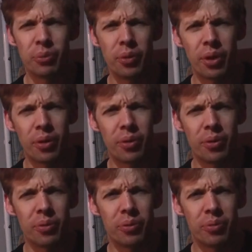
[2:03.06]

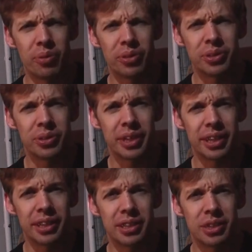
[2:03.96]
whoa, Motoki
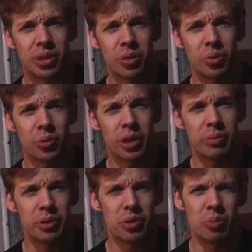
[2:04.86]
looks so weird,
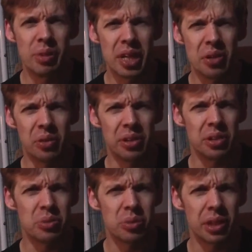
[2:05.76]
but Umino looks
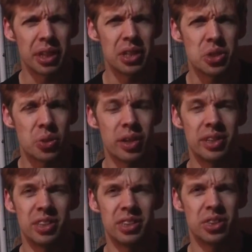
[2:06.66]
really short
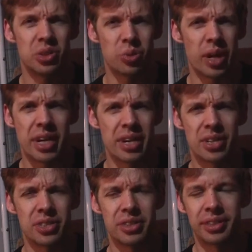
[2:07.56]
and just
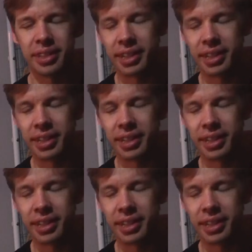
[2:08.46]
strange, and